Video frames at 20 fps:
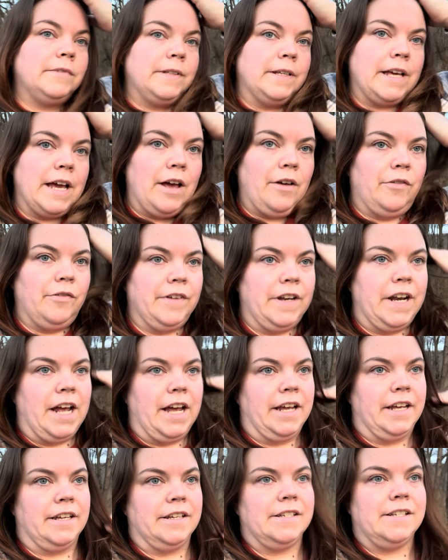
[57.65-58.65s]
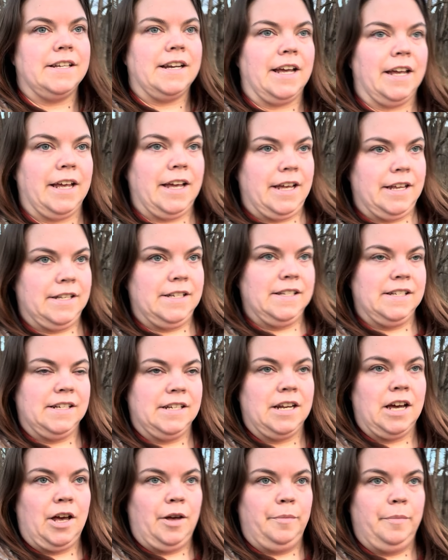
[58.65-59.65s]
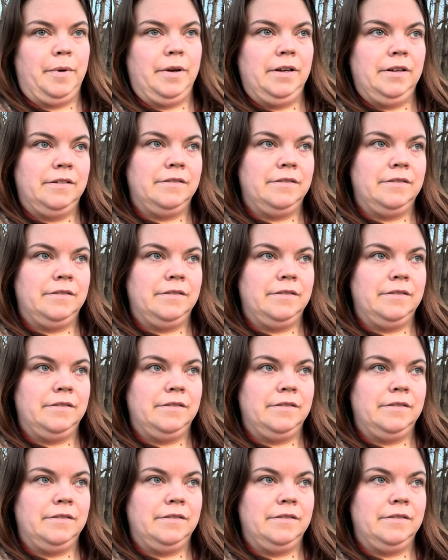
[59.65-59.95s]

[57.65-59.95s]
galvanized, tub